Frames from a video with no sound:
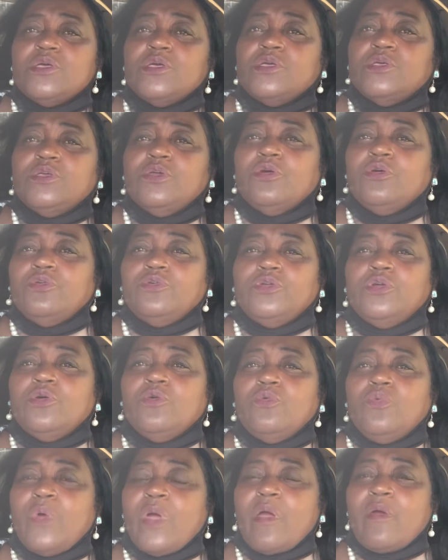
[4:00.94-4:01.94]

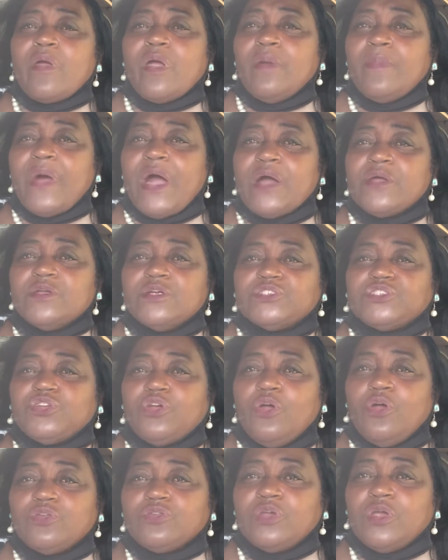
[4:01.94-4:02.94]
You worry about your
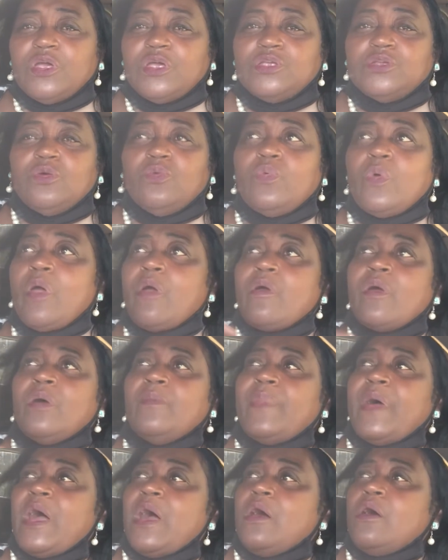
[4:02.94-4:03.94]
children, you worry
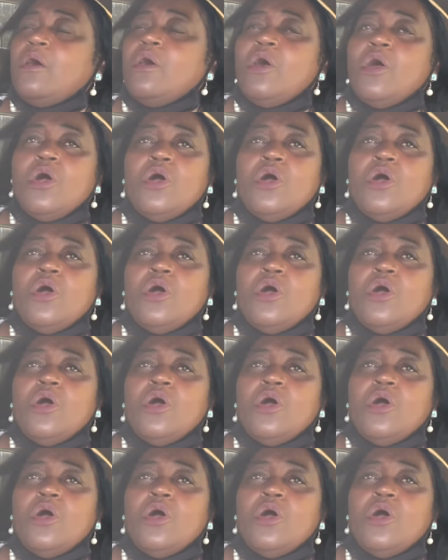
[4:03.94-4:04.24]
about